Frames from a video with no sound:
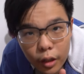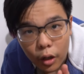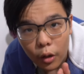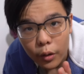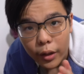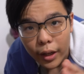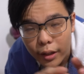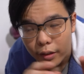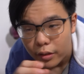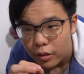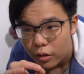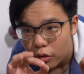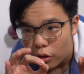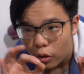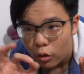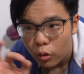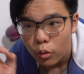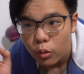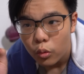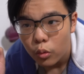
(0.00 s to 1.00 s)
Okay,
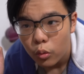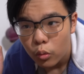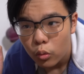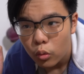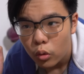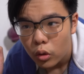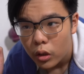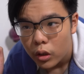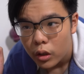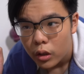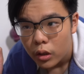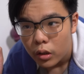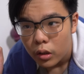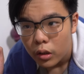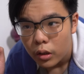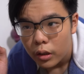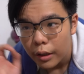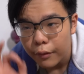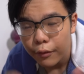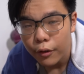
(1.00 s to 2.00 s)
so
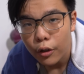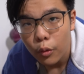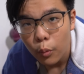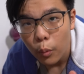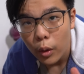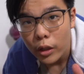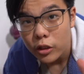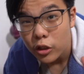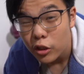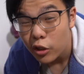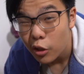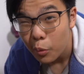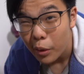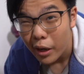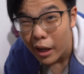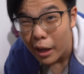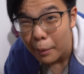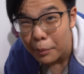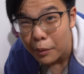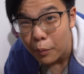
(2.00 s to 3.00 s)
if you don't want to know what
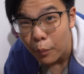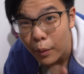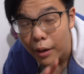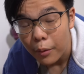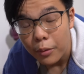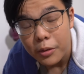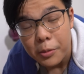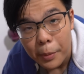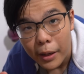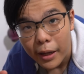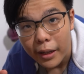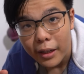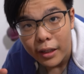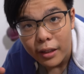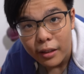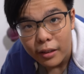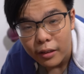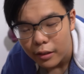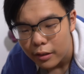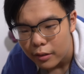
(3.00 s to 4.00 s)
happened when I was
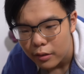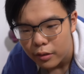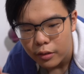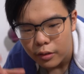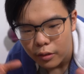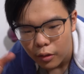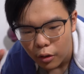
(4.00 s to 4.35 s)
packing this